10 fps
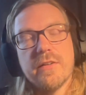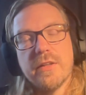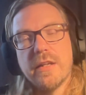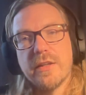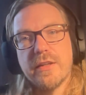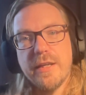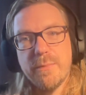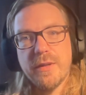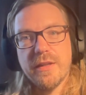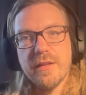like
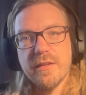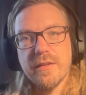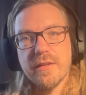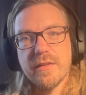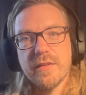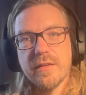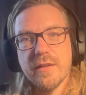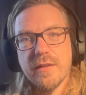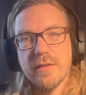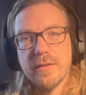keeping
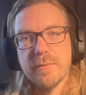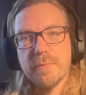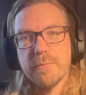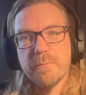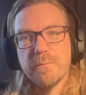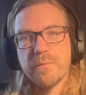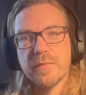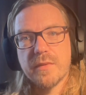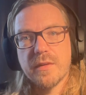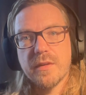
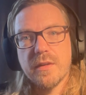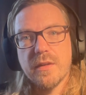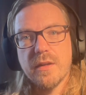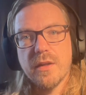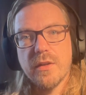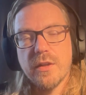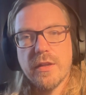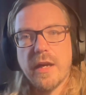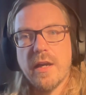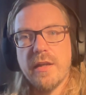
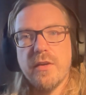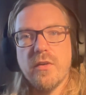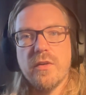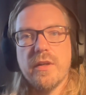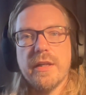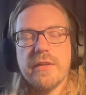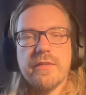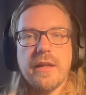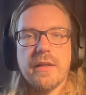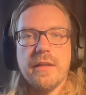an eye on
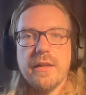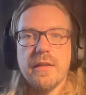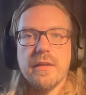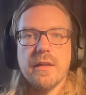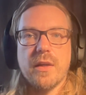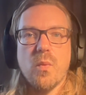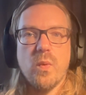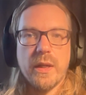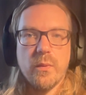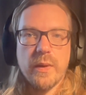exactly like
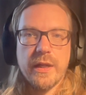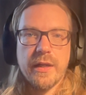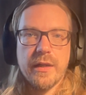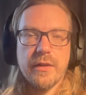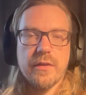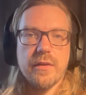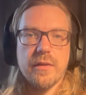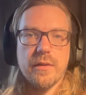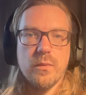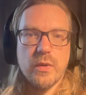where
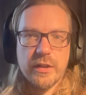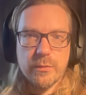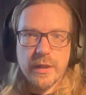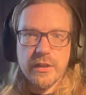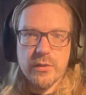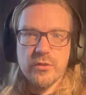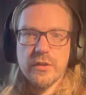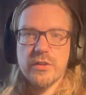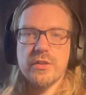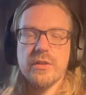what is my
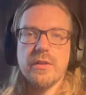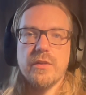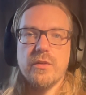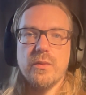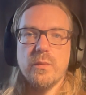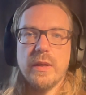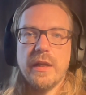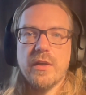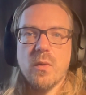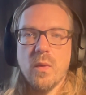usage. Will I
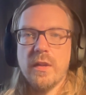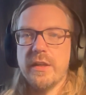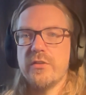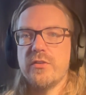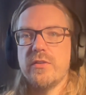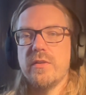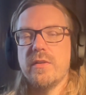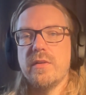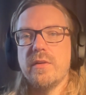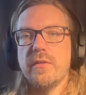call this
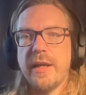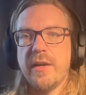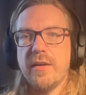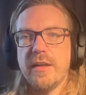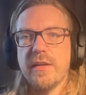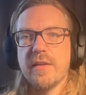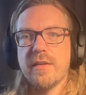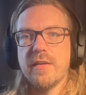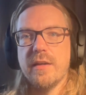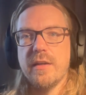rarely?
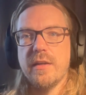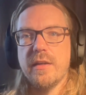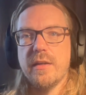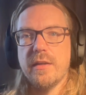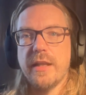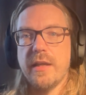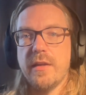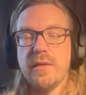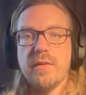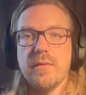And
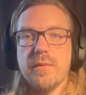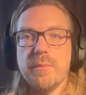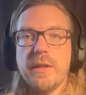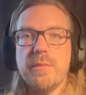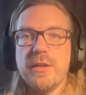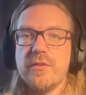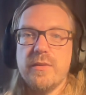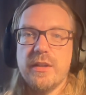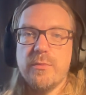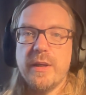then maybe
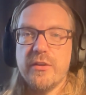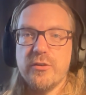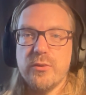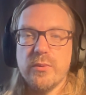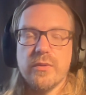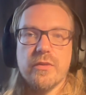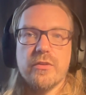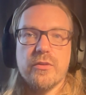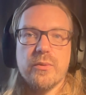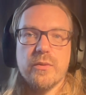it's better to
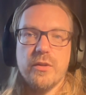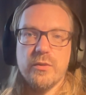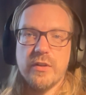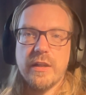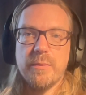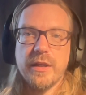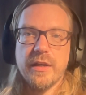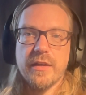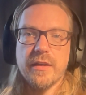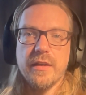use an API.